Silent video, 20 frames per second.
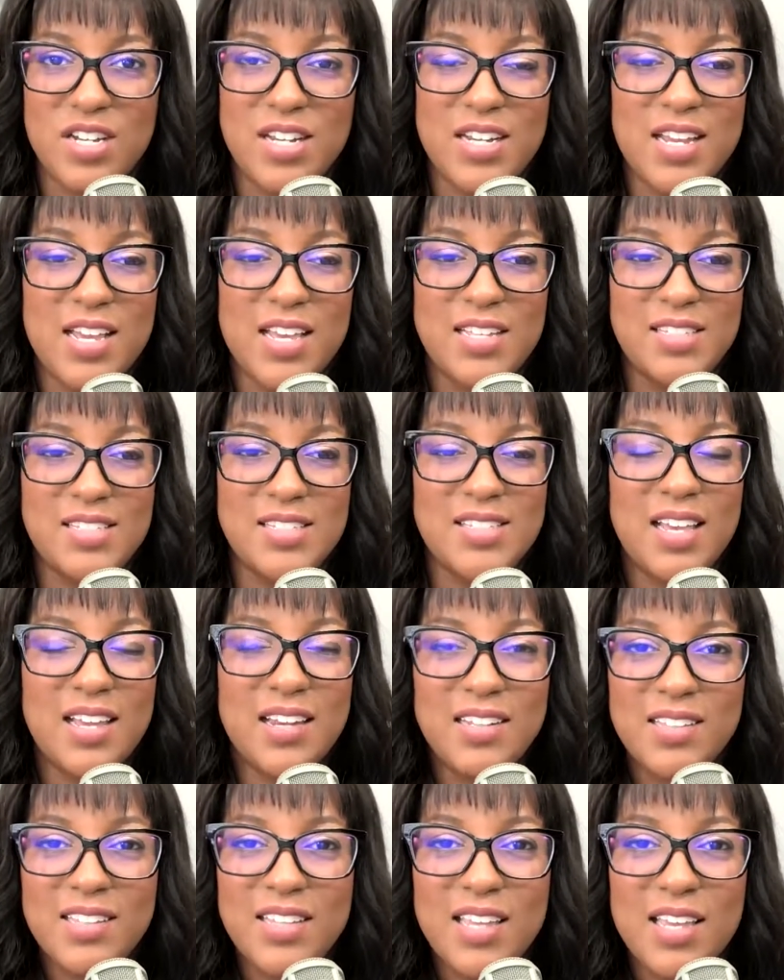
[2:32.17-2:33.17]
It has
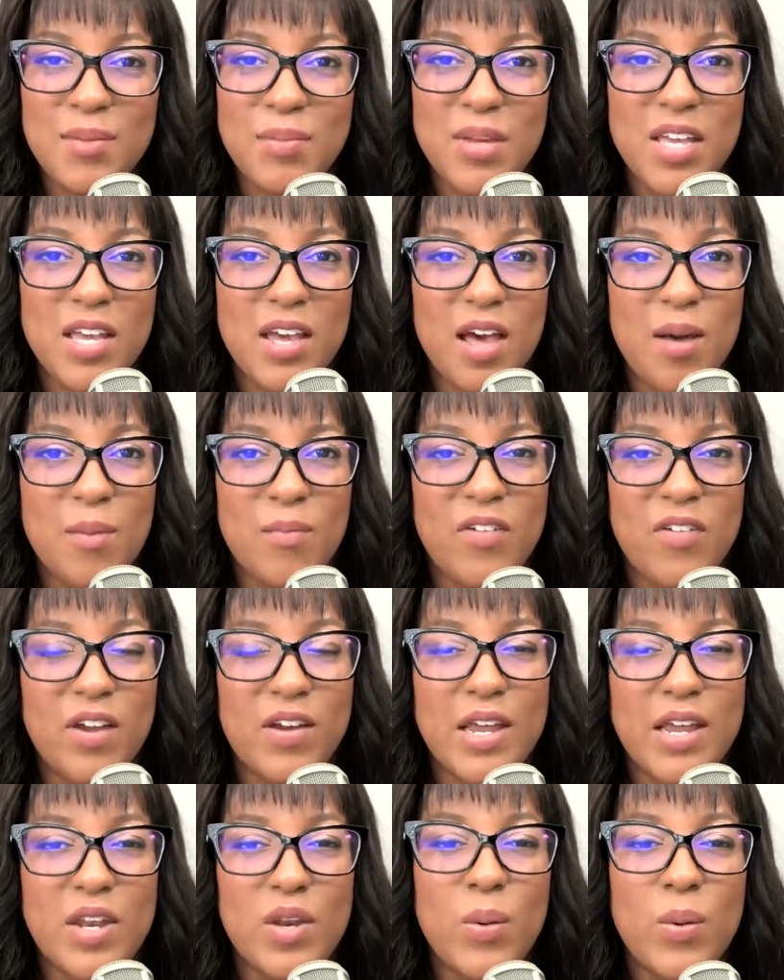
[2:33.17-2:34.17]
suddenly become
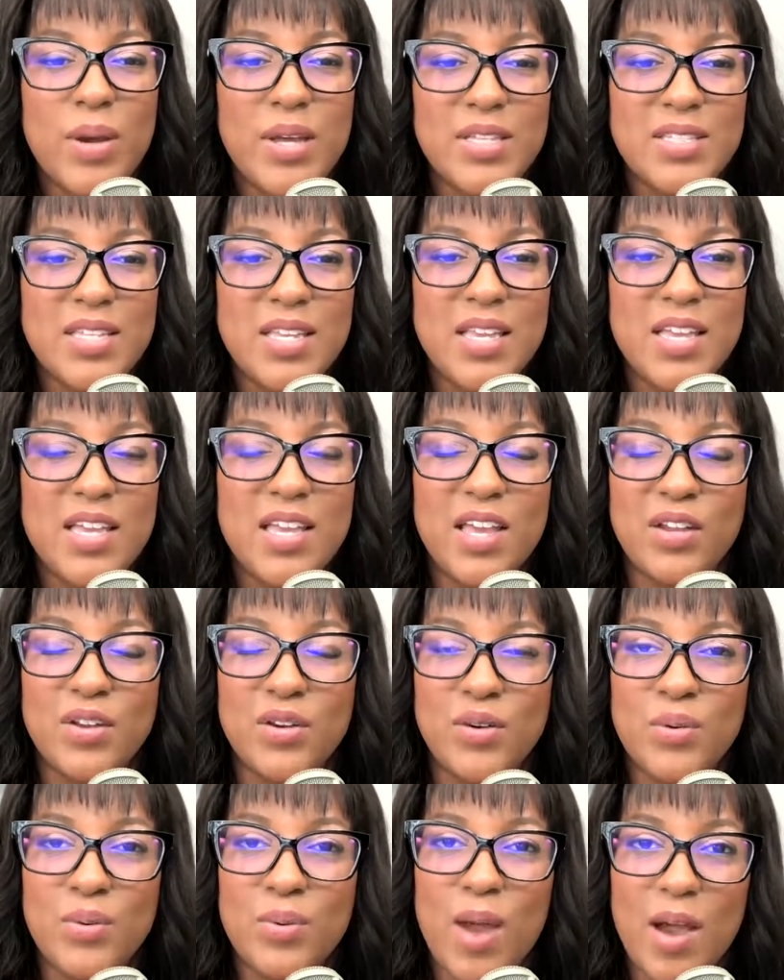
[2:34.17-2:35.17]
very noisy
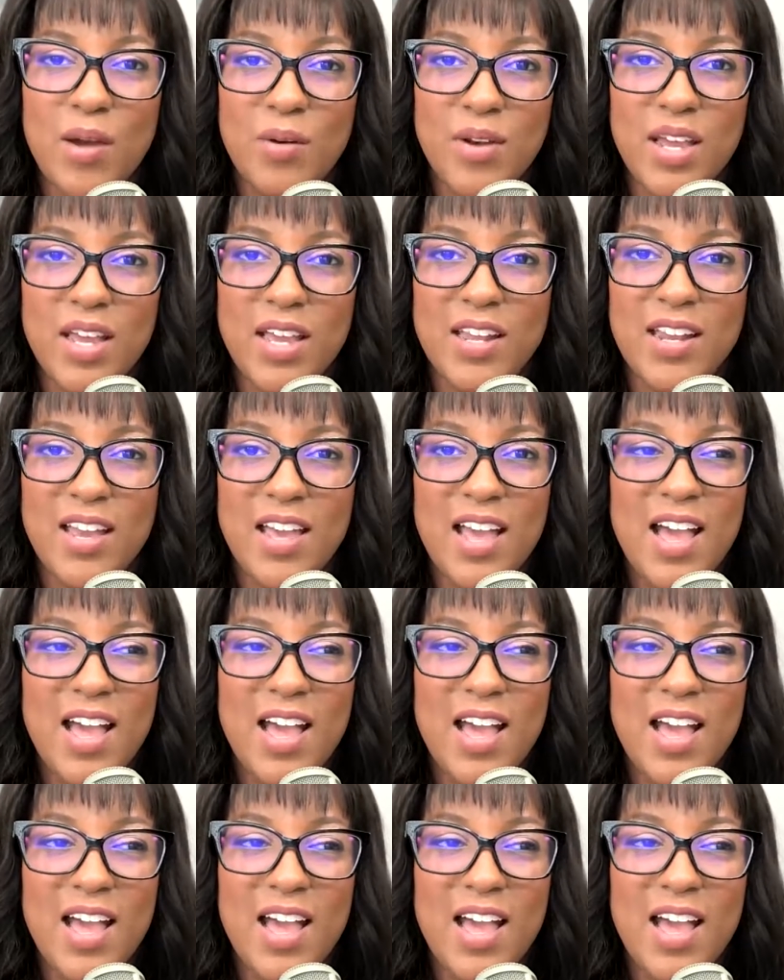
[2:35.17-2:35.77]
and crowded.